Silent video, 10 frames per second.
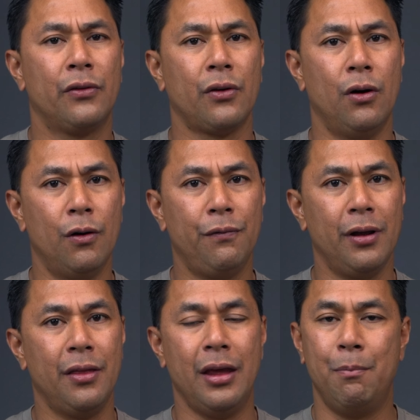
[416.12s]
So
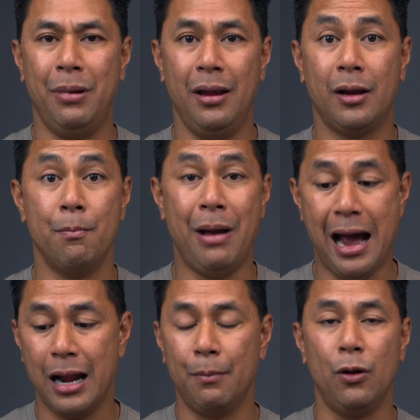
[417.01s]
hopefully they'd be
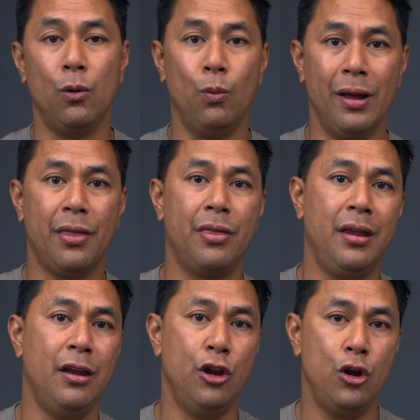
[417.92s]
compatible with
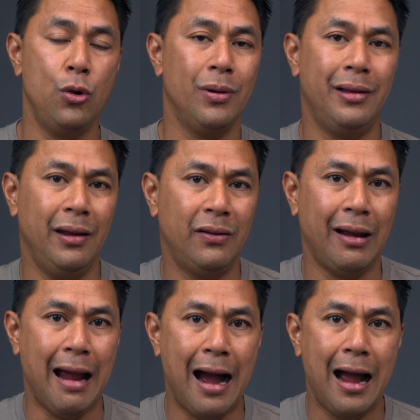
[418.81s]
the new D
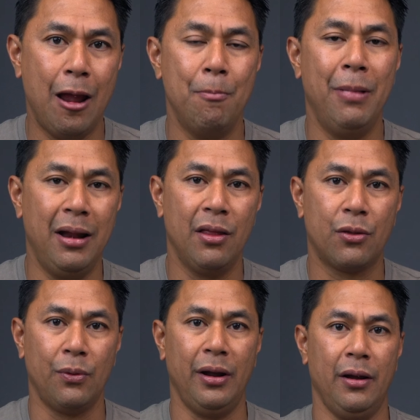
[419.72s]
J I Mini
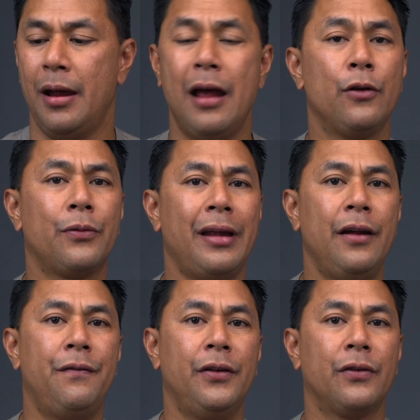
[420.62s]
three. And those are the
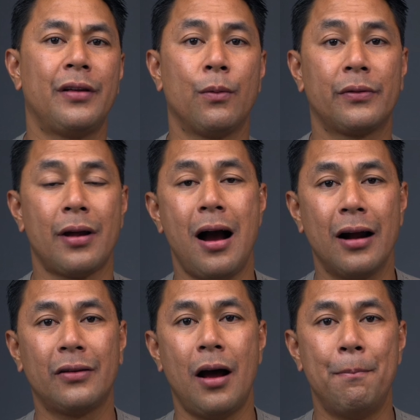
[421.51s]
eight features that were
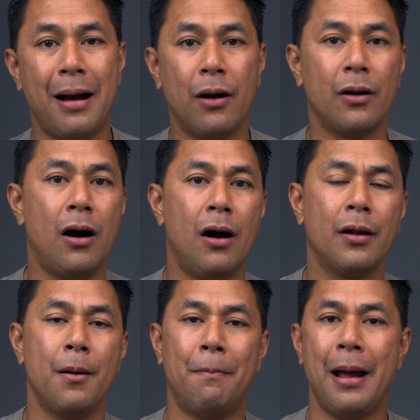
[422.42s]
talked about
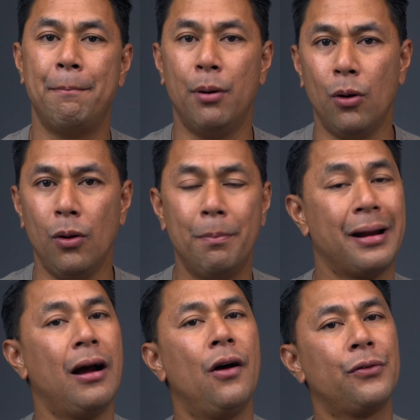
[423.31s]
on my poll, but
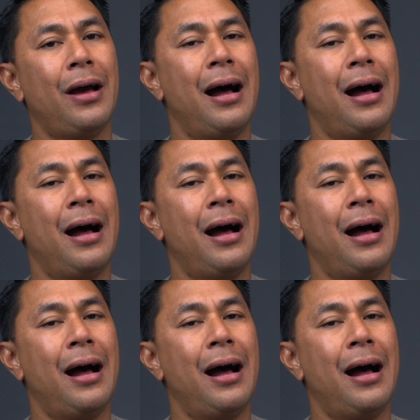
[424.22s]
I also